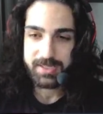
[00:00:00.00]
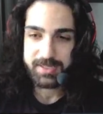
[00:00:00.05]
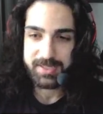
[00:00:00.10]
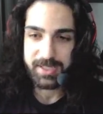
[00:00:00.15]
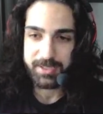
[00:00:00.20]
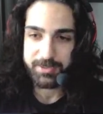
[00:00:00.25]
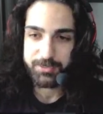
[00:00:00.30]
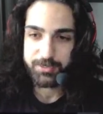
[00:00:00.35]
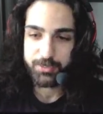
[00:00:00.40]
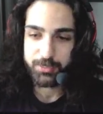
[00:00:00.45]

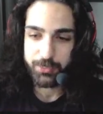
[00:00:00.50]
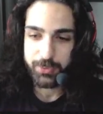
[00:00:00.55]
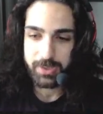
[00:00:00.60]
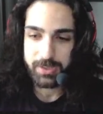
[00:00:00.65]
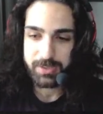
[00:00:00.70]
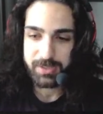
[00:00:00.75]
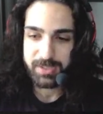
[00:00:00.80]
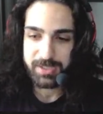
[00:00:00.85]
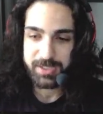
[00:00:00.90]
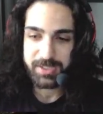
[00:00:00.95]
that
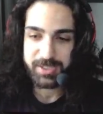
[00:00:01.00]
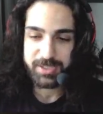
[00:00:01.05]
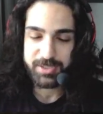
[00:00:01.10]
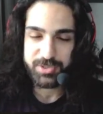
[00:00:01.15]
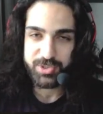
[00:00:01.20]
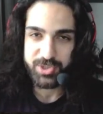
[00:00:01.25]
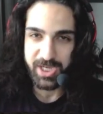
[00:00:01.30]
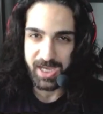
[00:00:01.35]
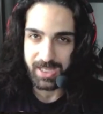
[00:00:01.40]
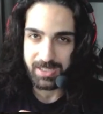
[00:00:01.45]
really
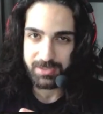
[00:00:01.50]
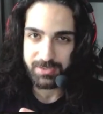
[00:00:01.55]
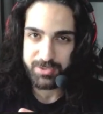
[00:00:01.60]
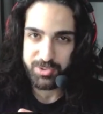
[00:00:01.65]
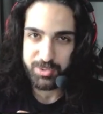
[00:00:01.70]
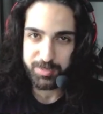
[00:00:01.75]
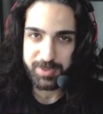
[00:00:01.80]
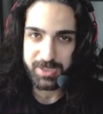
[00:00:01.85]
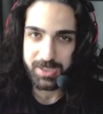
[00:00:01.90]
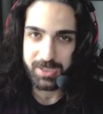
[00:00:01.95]

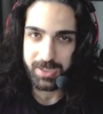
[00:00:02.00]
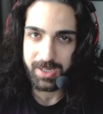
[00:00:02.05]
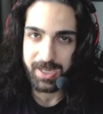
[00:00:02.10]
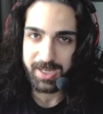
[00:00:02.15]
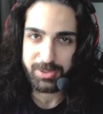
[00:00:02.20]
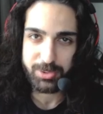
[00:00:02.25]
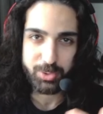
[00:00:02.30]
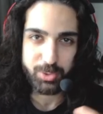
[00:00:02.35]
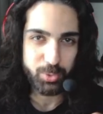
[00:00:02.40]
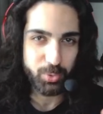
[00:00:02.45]
challenged me, and I
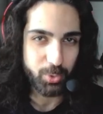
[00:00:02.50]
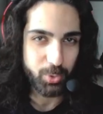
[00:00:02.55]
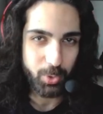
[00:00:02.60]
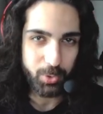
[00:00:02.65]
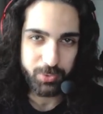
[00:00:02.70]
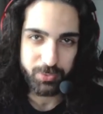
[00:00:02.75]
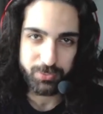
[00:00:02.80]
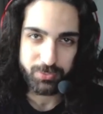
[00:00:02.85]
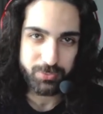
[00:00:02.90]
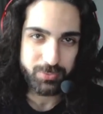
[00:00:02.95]
had to
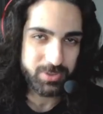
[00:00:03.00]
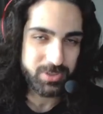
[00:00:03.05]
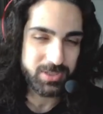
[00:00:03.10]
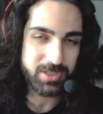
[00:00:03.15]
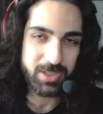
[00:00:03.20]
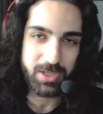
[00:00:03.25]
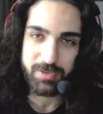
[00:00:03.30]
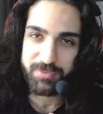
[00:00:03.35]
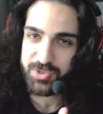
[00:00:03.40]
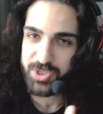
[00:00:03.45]
go through
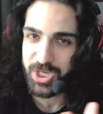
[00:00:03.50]
stuff,